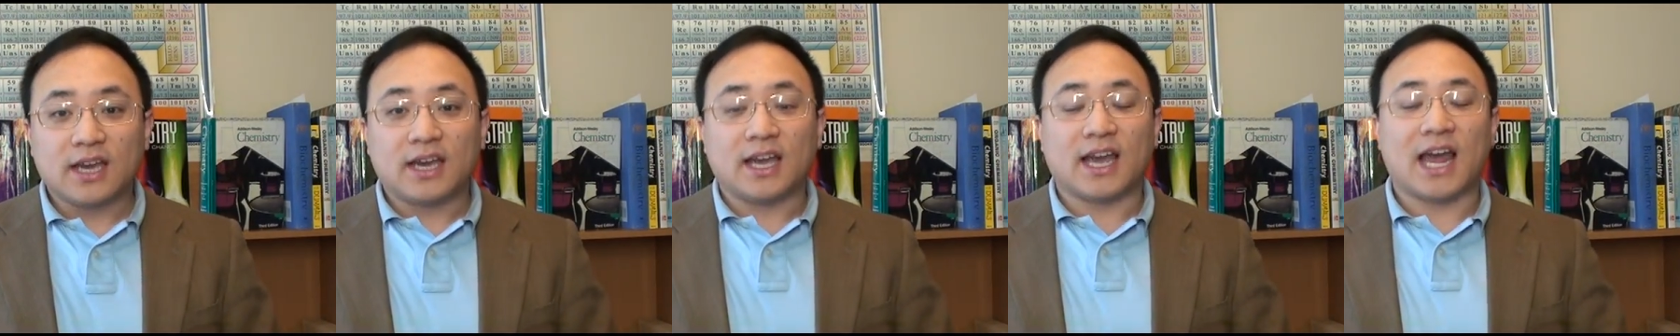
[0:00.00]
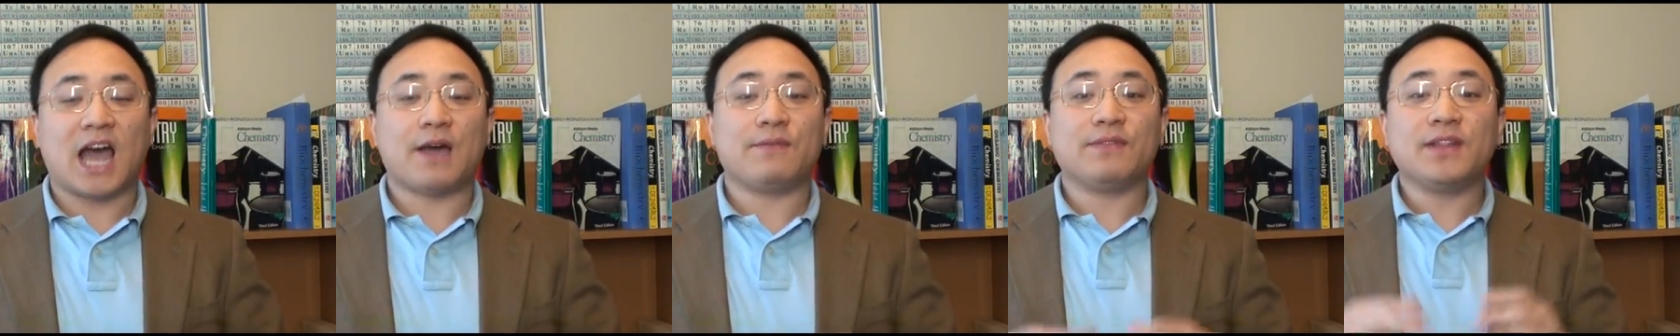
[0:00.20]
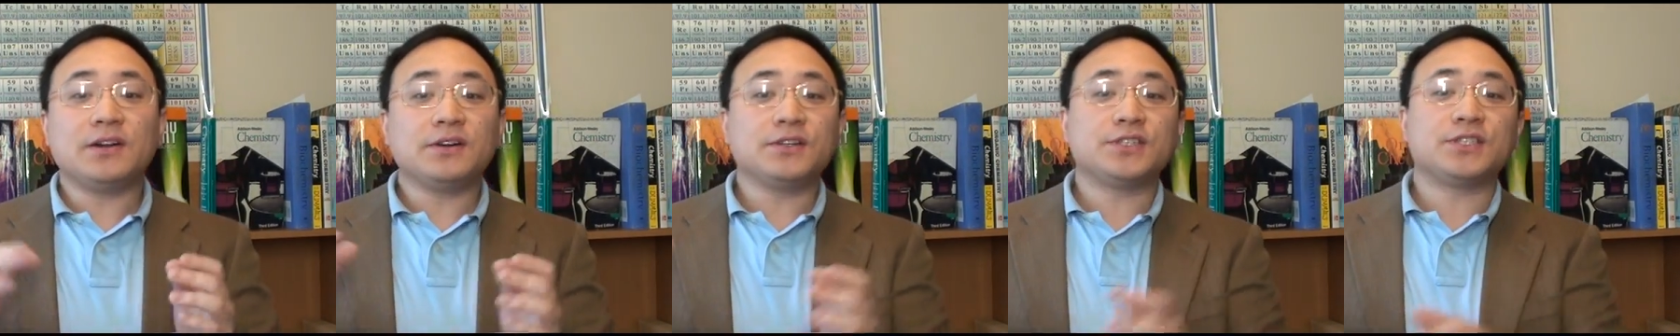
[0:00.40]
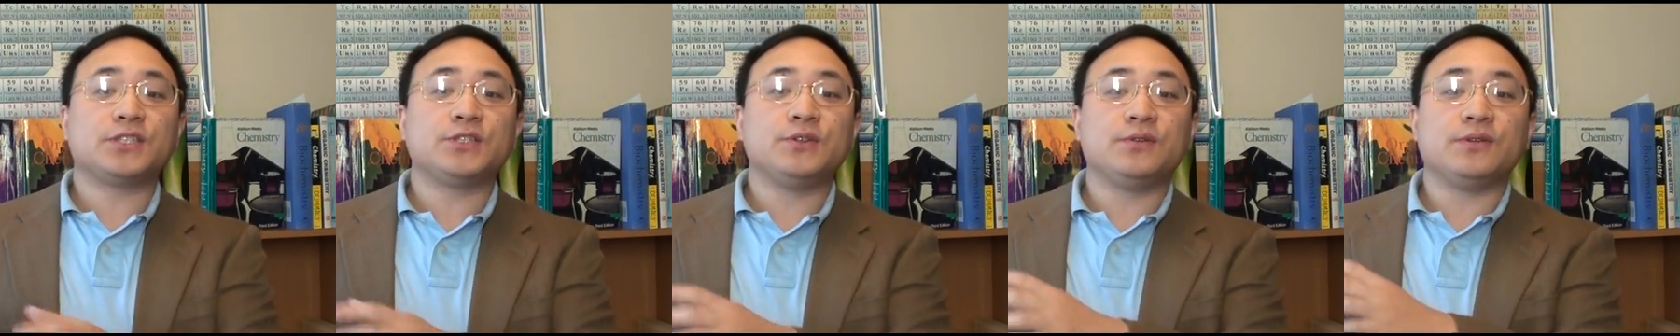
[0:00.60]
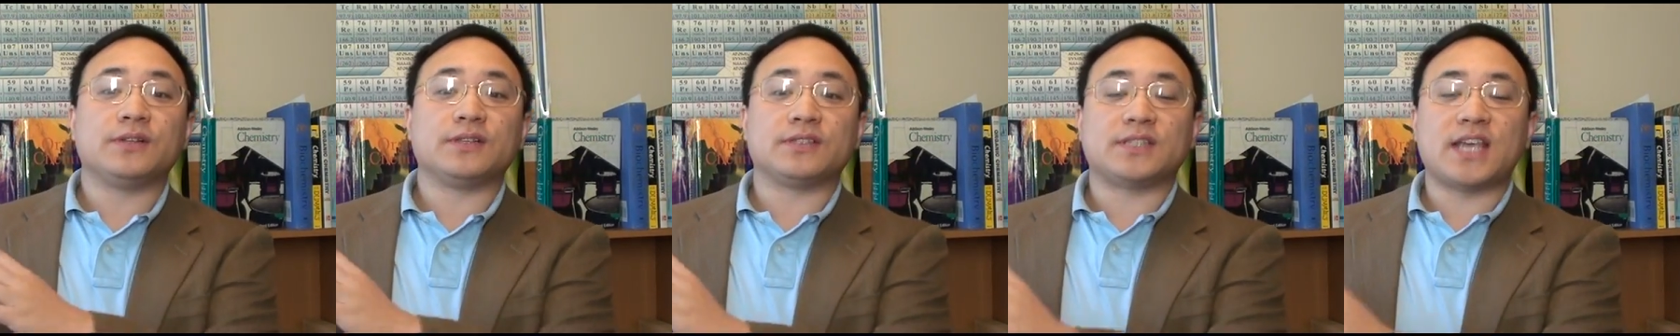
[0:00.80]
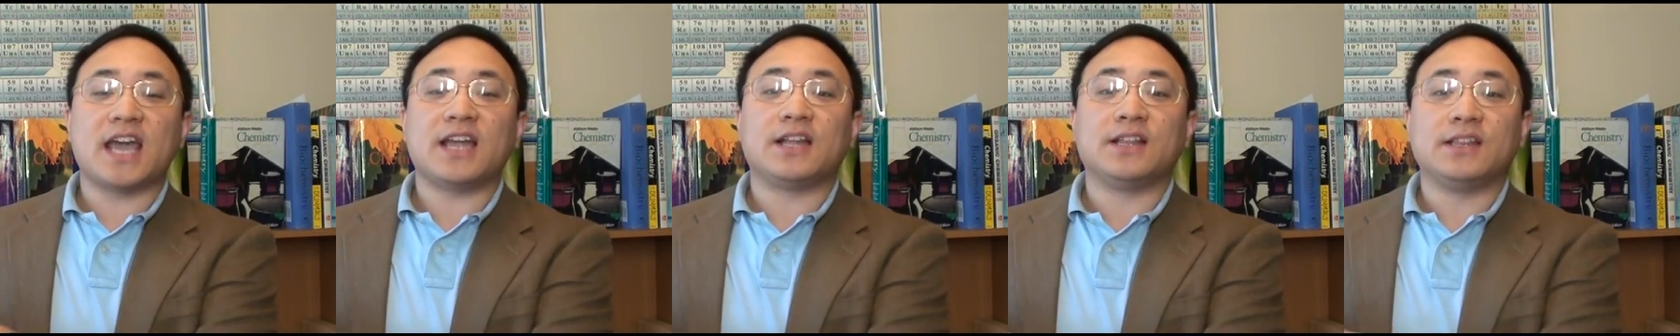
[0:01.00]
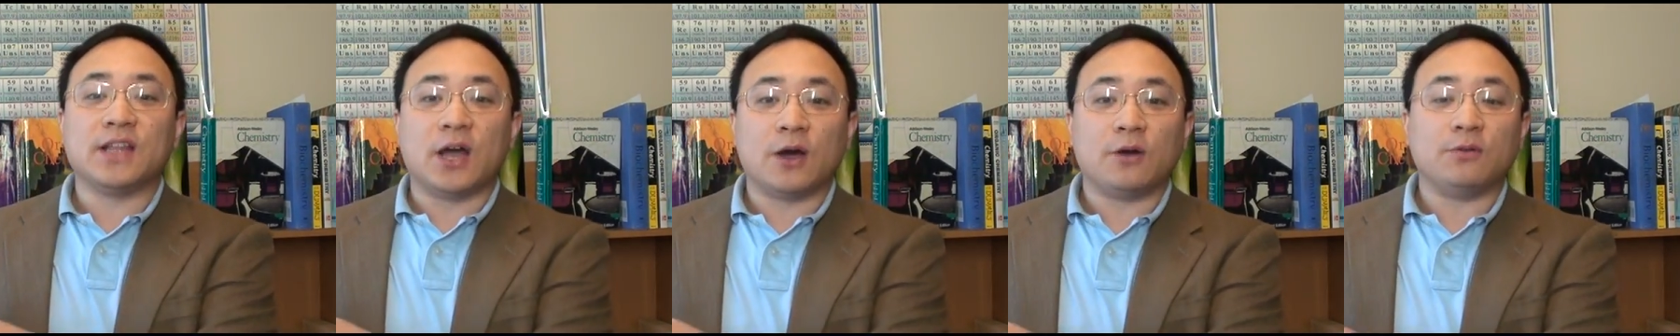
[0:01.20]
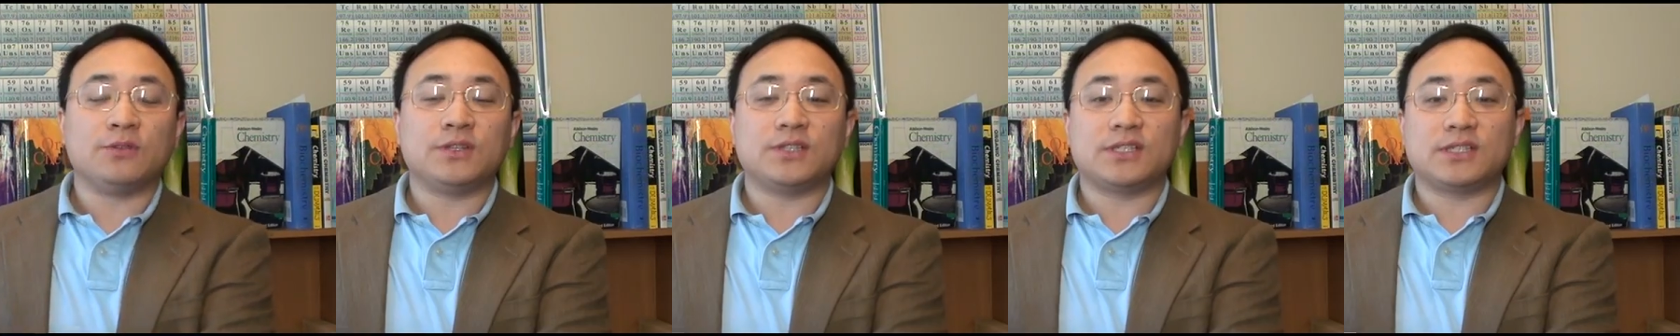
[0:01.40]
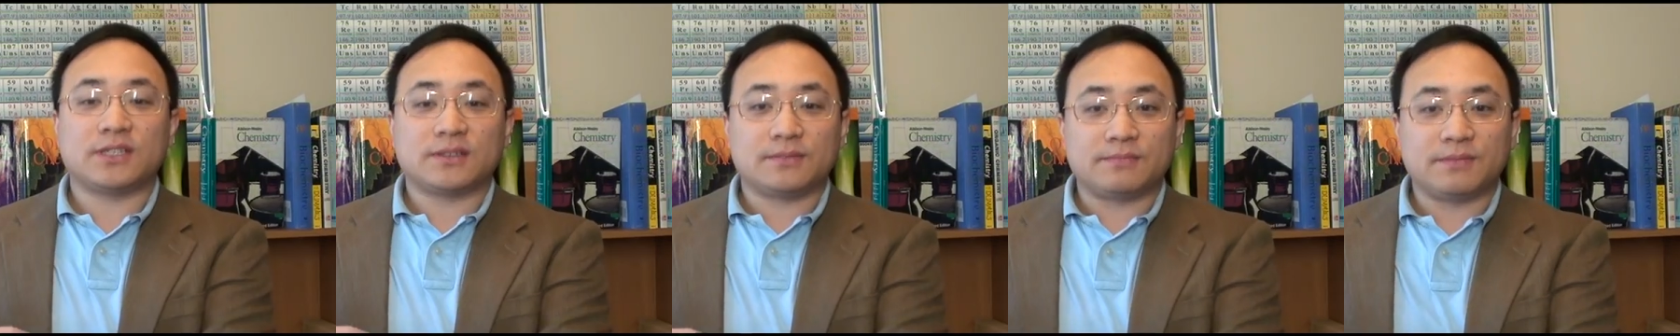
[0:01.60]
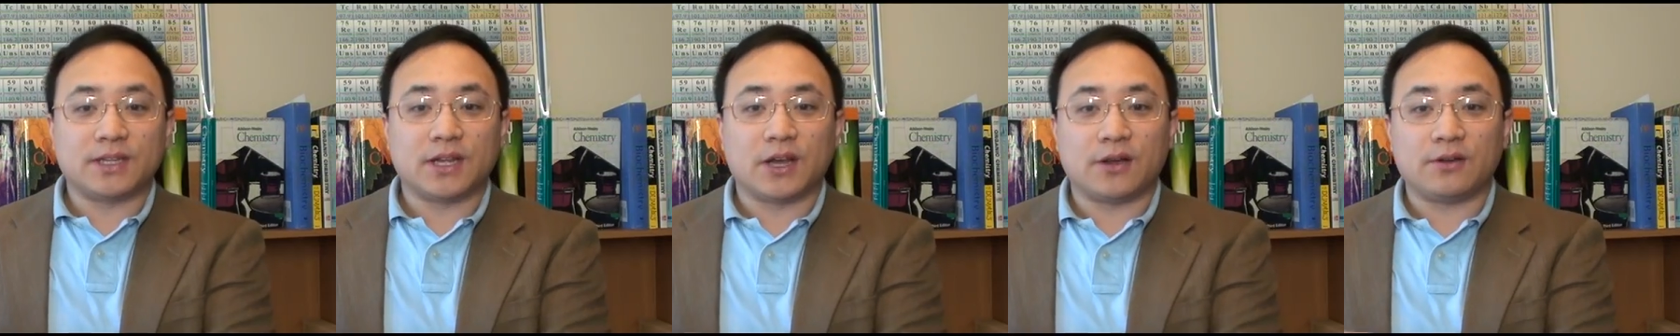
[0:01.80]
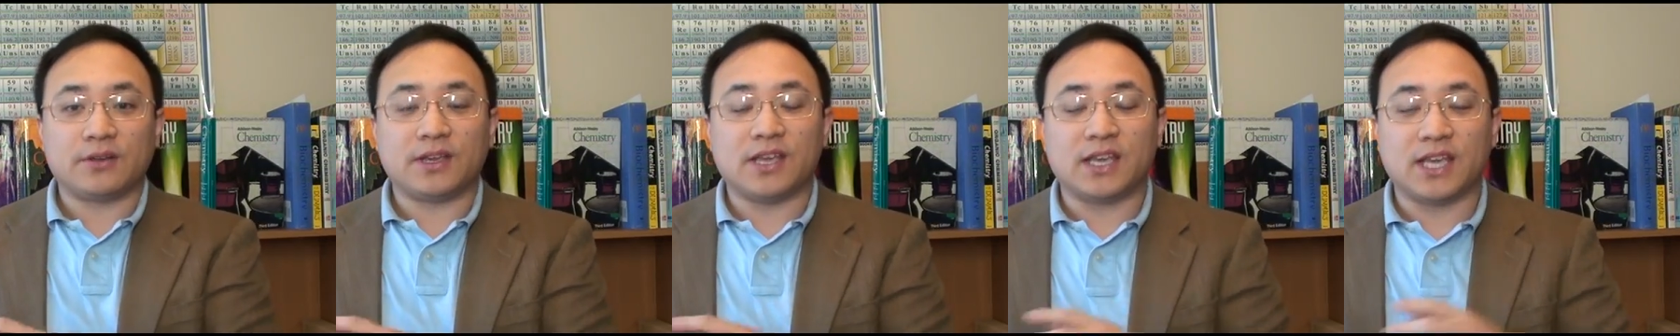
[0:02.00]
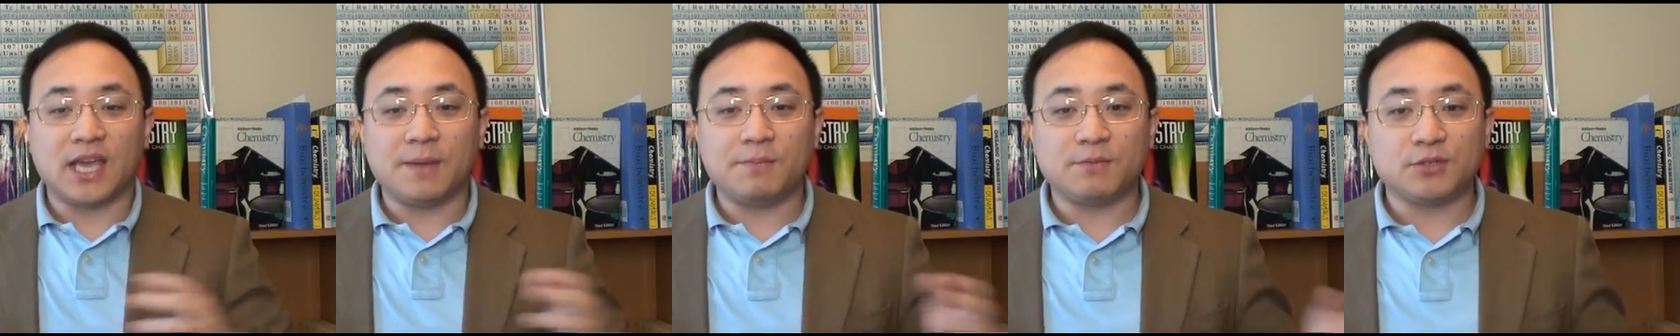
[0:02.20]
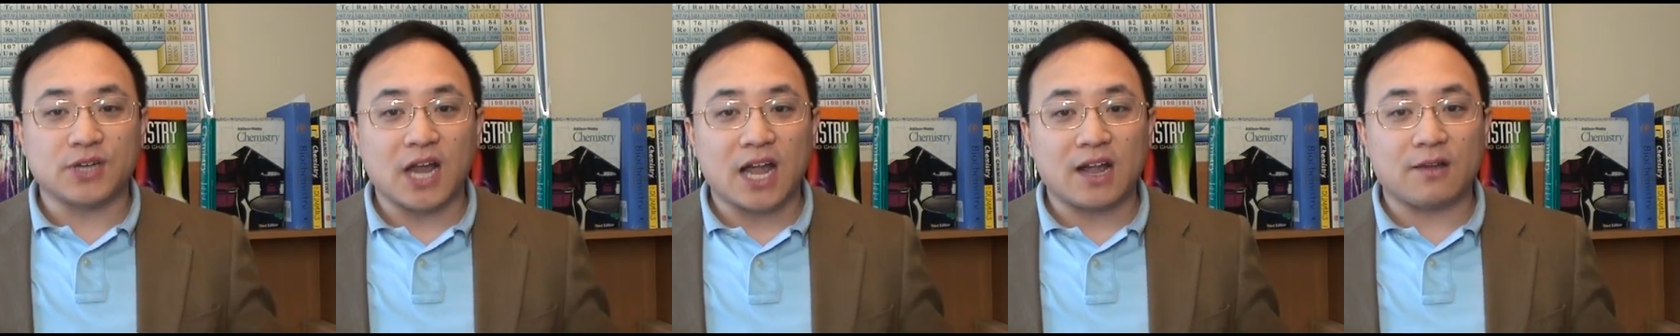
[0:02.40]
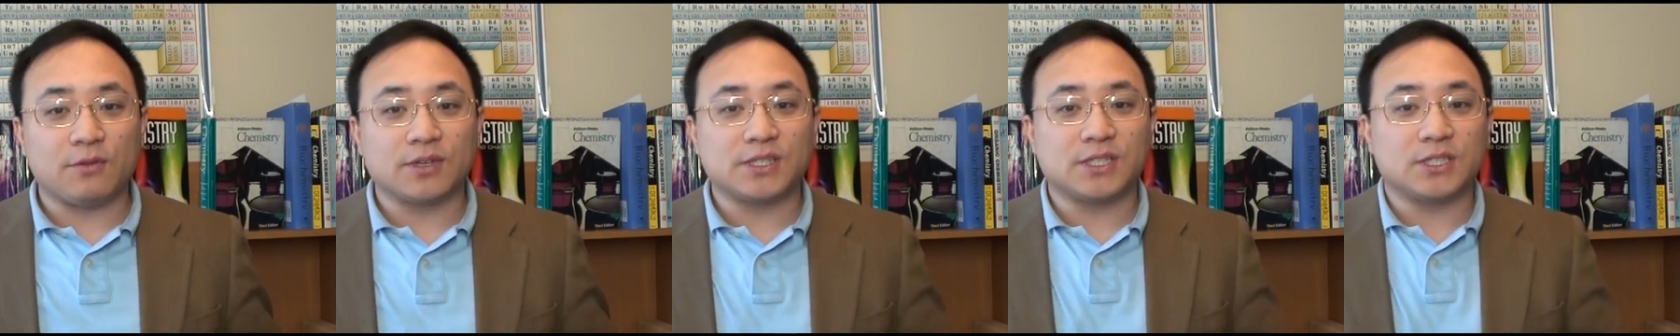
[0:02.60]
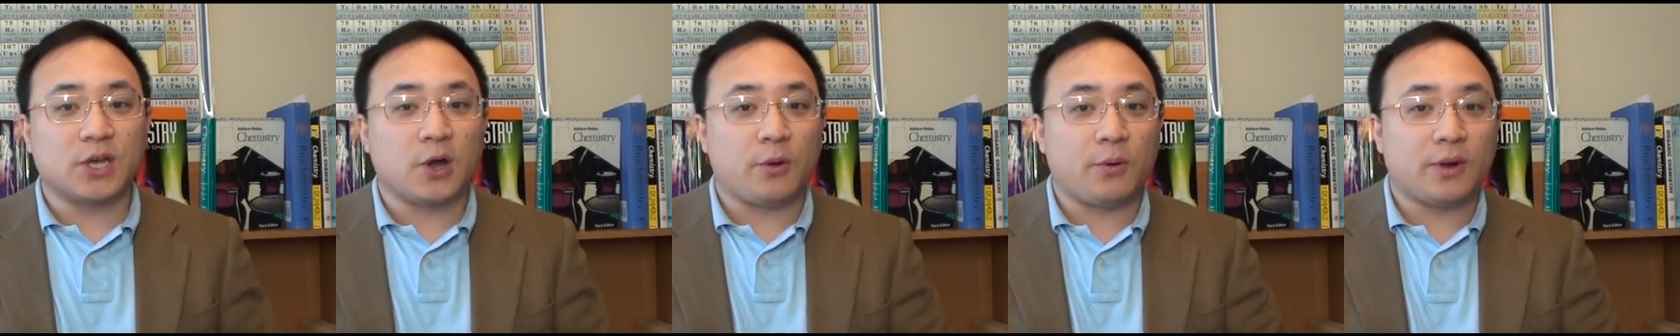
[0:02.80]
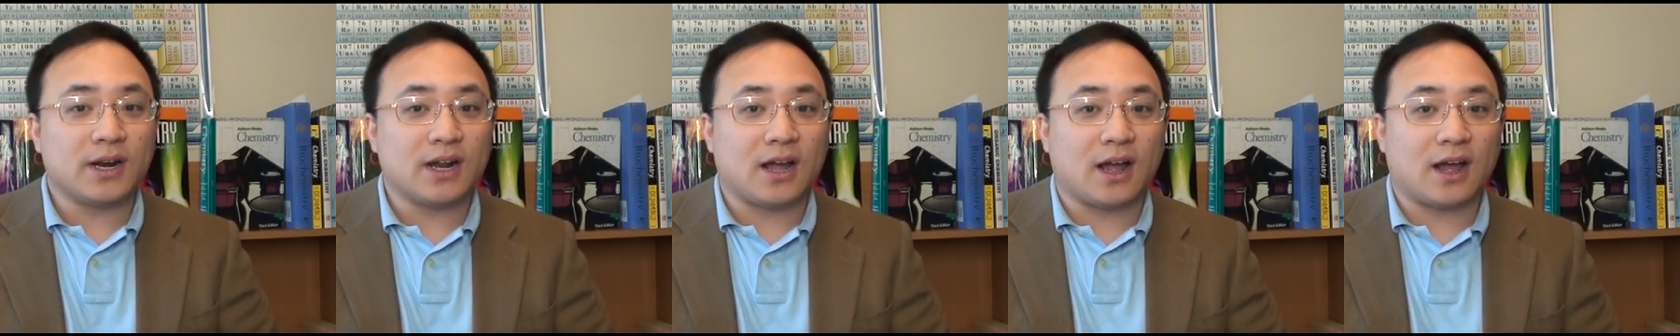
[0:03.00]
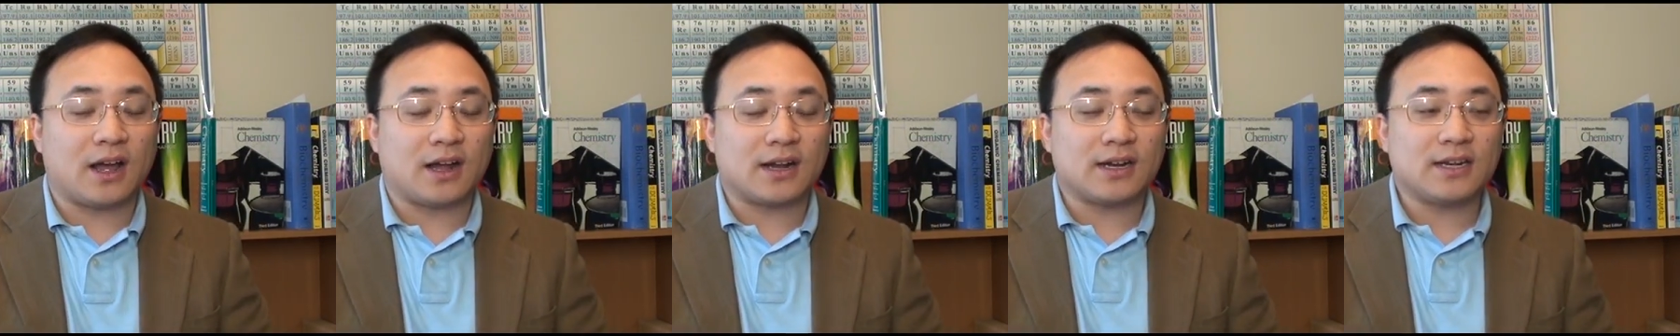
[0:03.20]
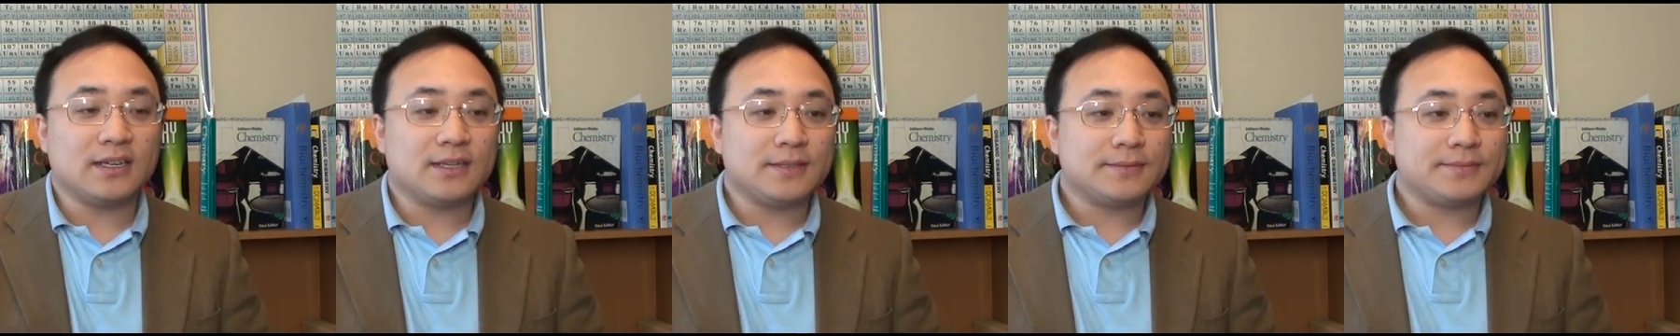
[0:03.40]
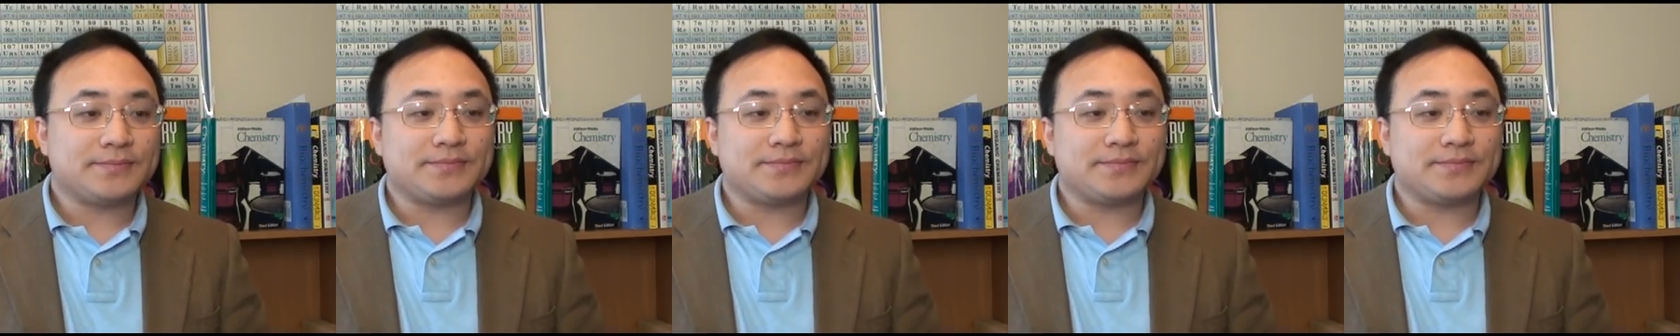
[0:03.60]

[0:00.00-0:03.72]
have another student take notes, you know, keep track of what's going on,